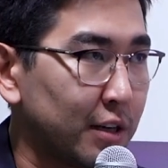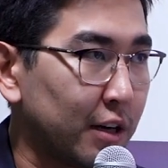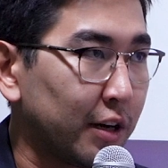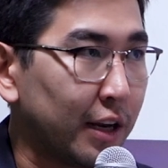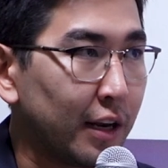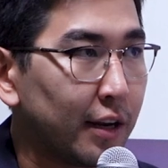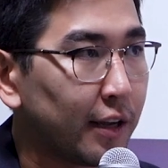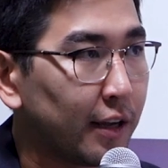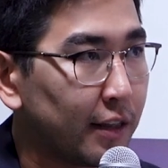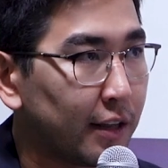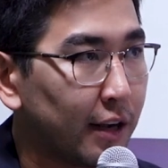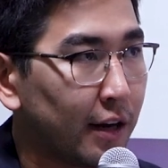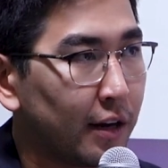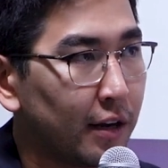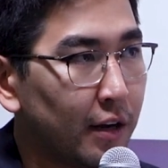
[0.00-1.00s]
They're killing it
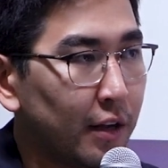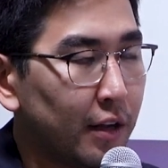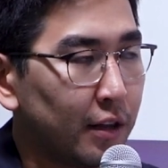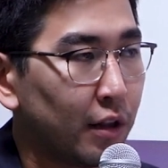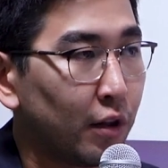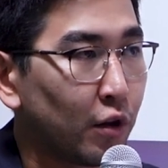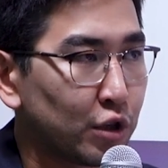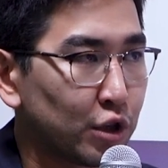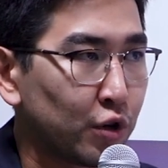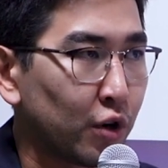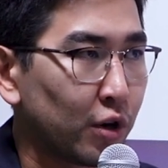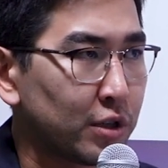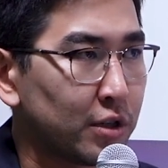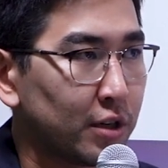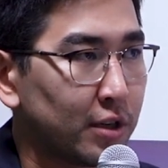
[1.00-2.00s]
there. They launched
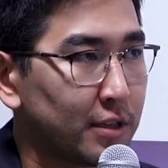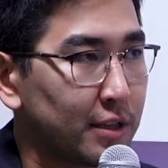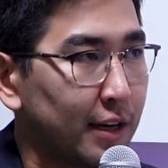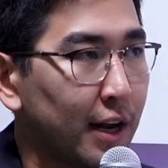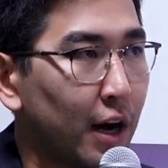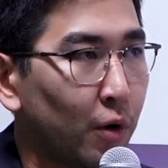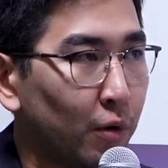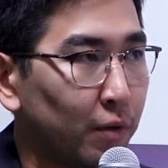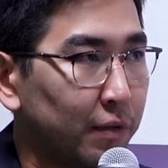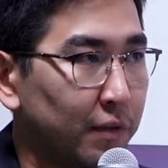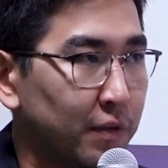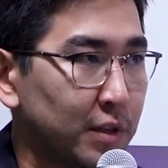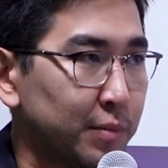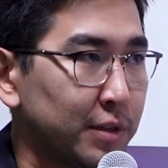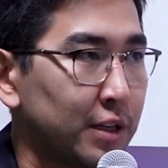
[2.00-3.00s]
groceries. They now own
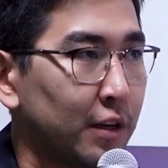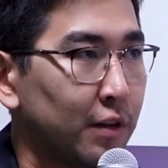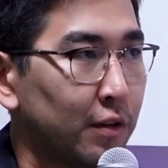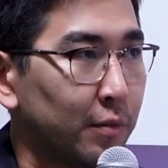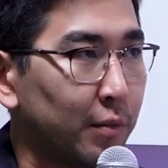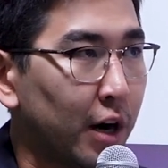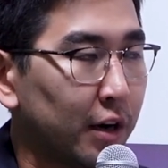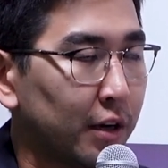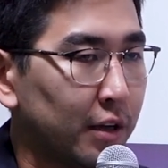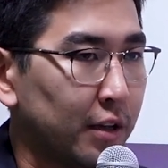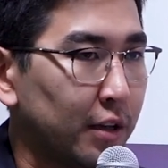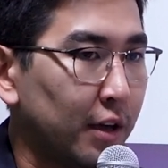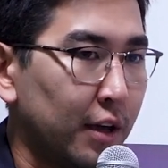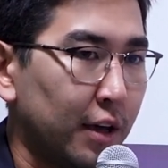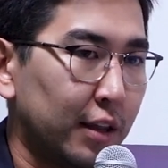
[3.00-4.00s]
50% of the market,
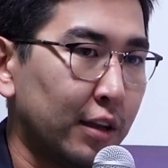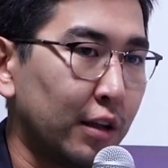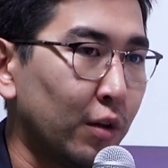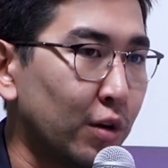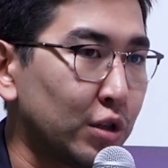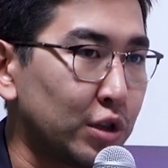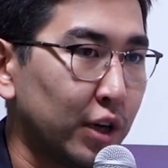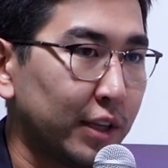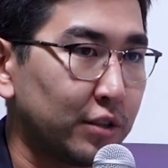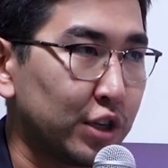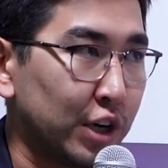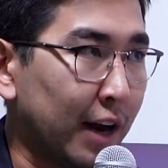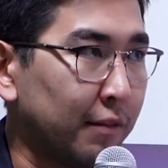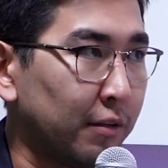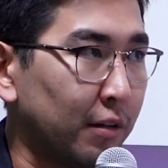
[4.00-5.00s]
and they launched
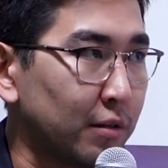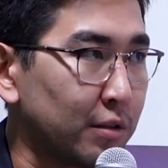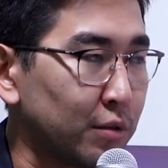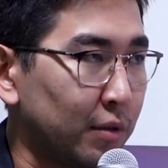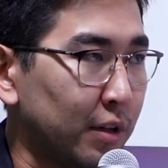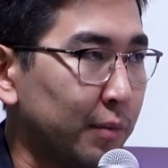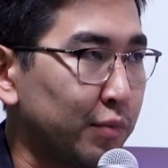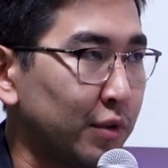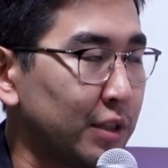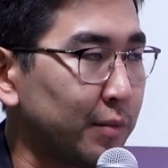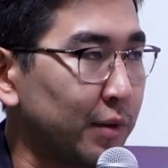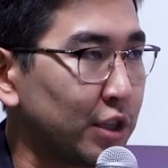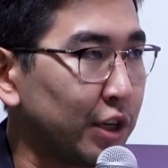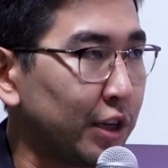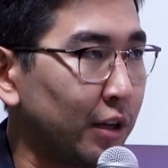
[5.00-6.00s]
travel. So they pretty
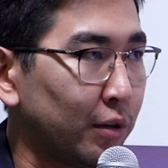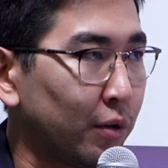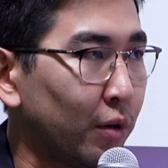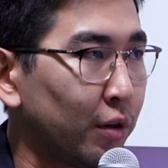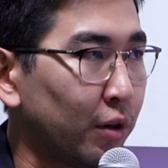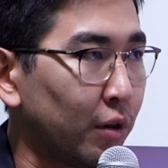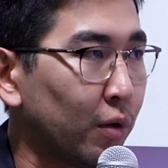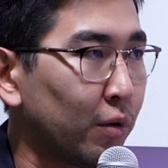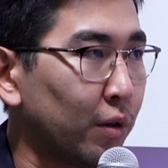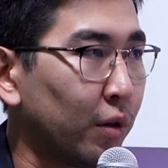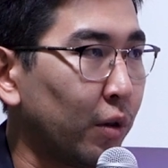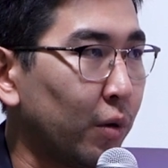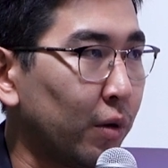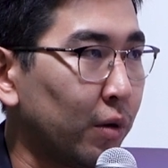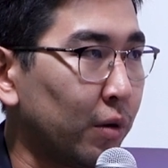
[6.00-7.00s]
much killed all the local
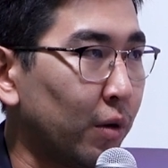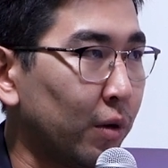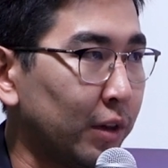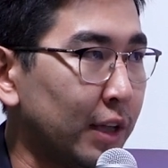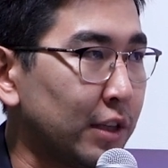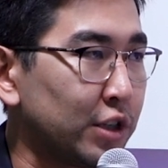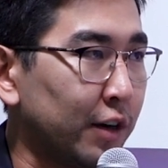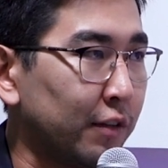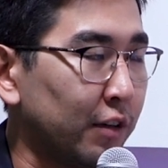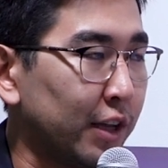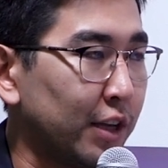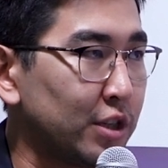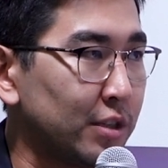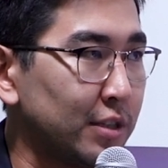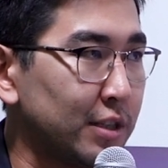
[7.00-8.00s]
online travel
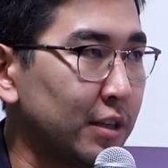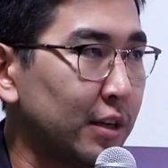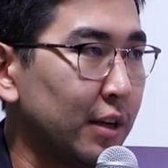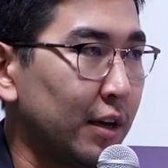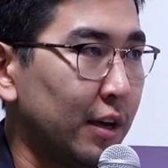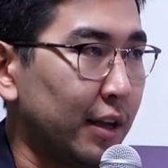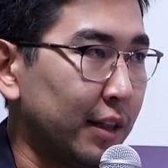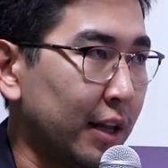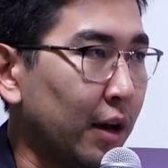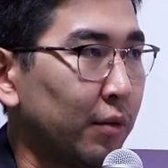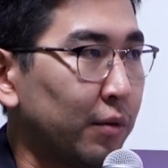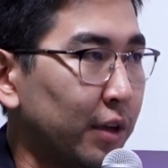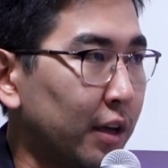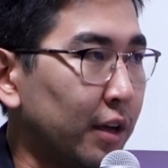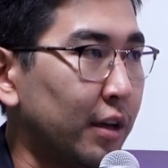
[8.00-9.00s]
agents, and now
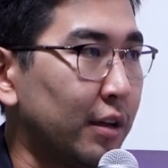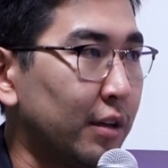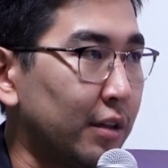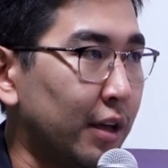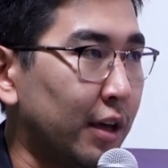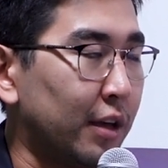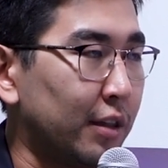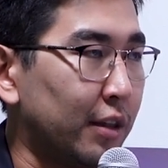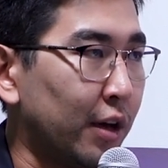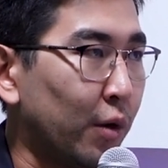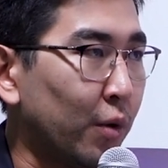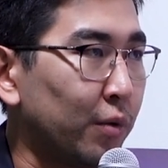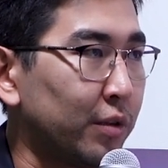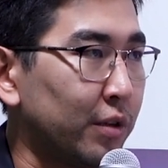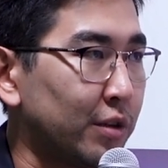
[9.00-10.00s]
they
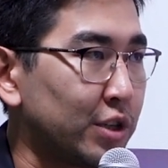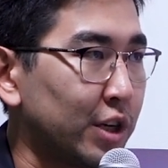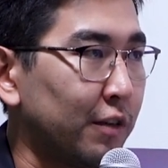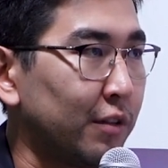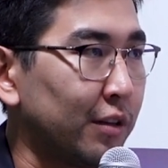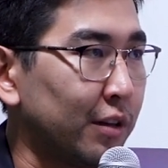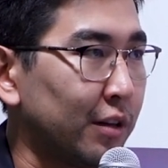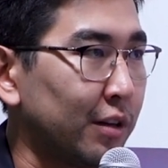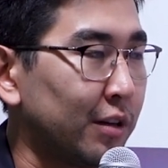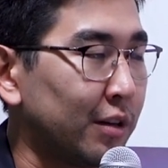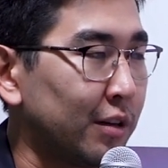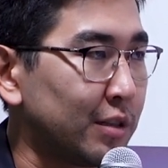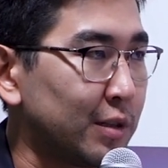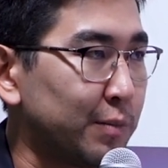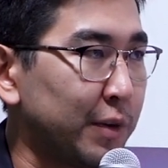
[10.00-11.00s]
own the
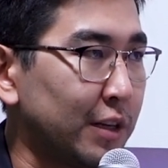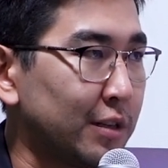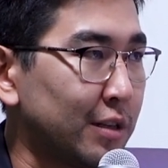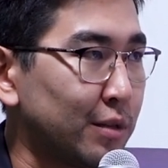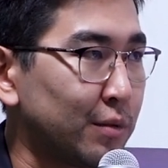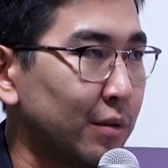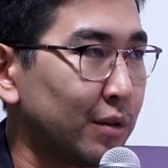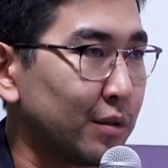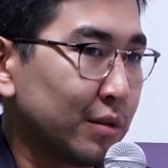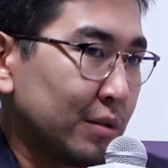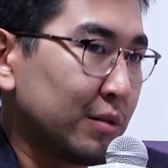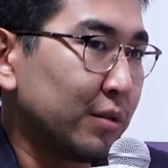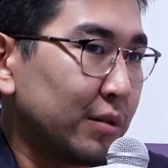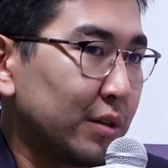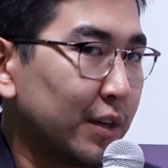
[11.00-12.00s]
travel space as well.
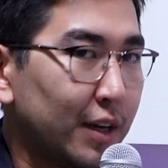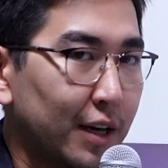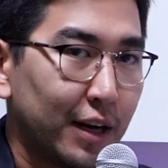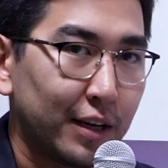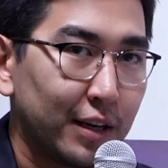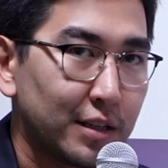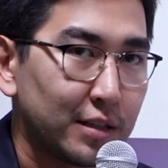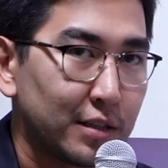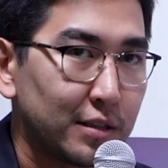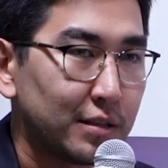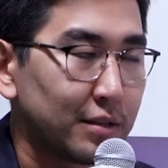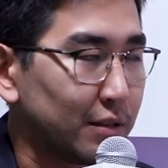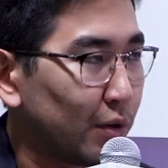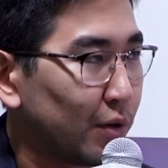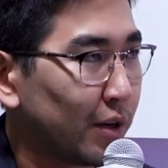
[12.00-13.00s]
So I guess
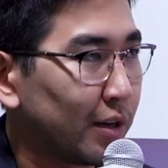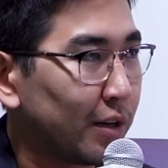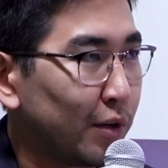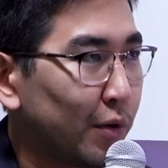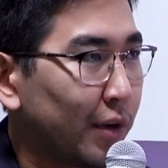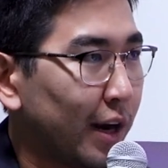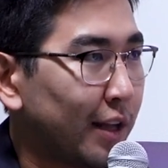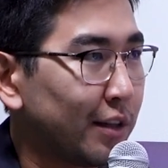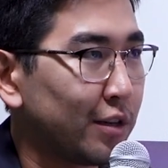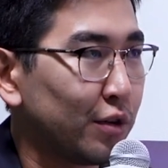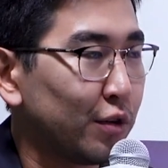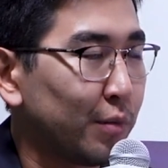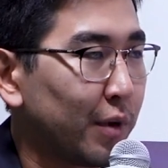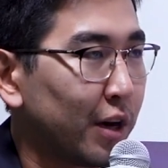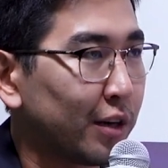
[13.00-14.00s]
you can enter a
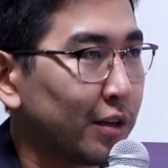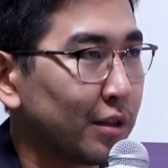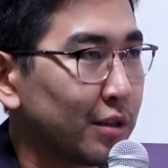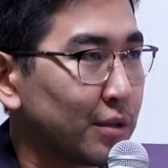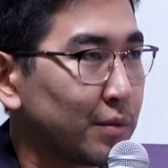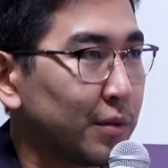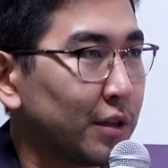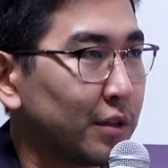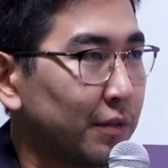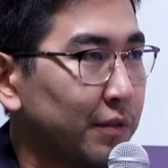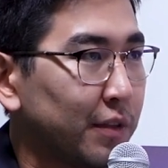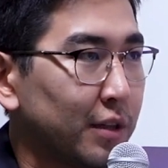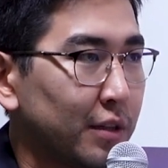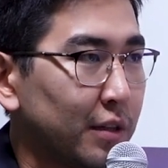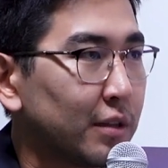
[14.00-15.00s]
new market as well if
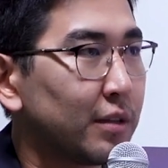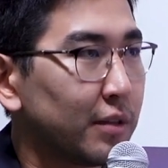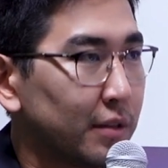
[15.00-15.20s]
needed.